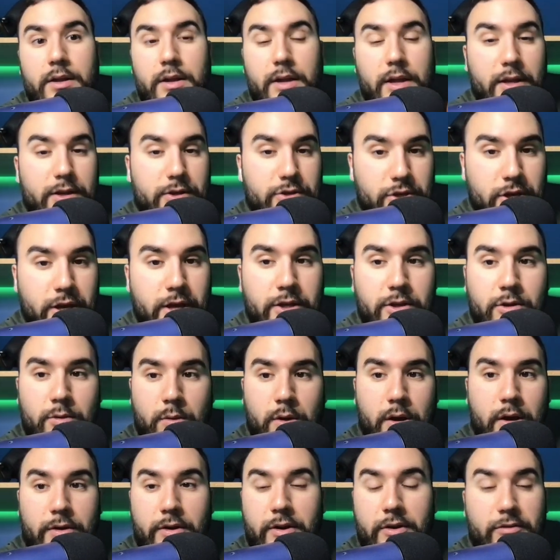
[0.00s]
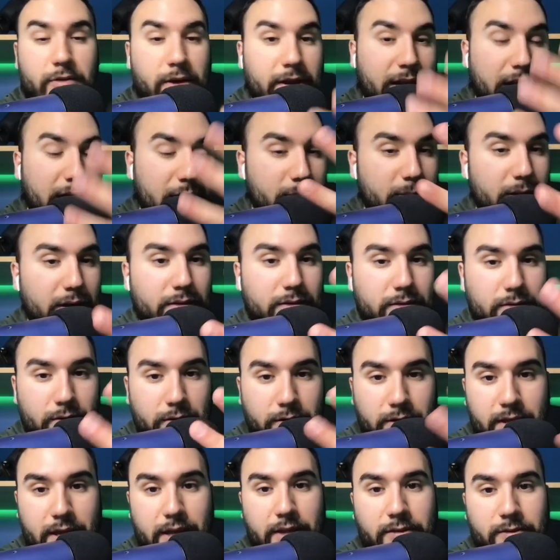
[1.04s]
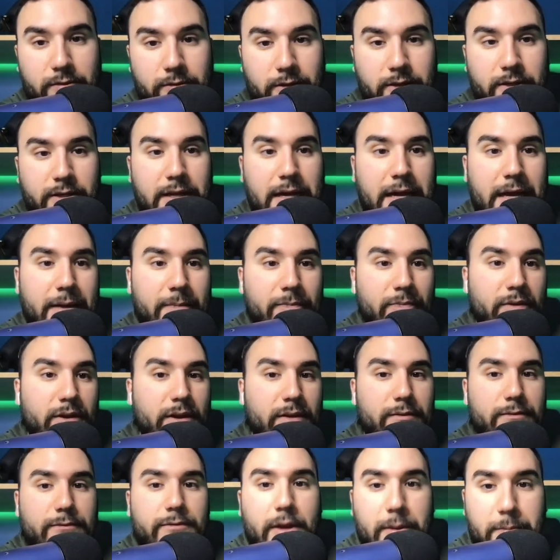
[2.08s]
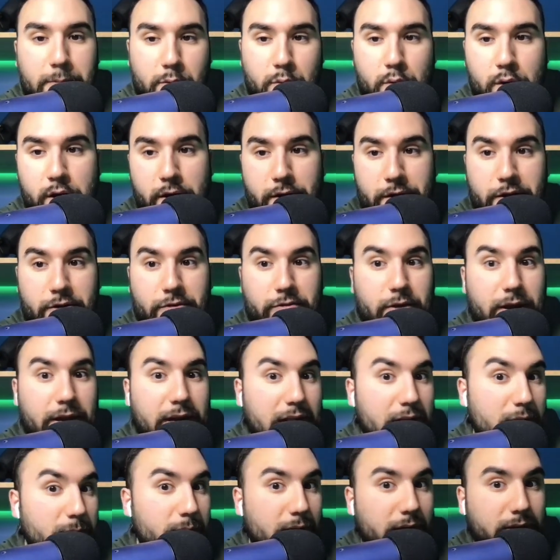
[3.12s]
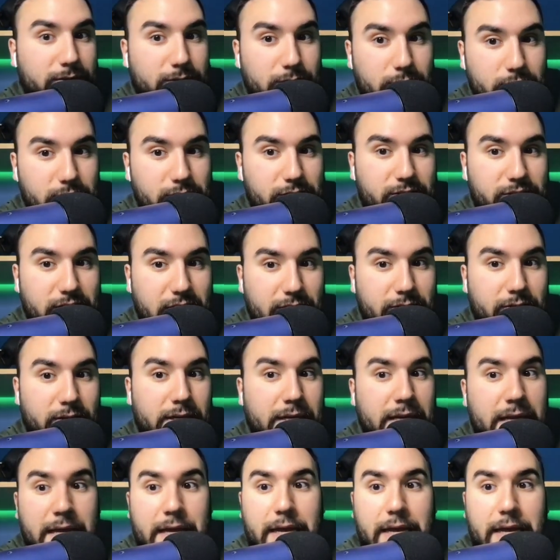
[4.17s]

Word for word: In January, right at about 38, 39. In February, right at about 37.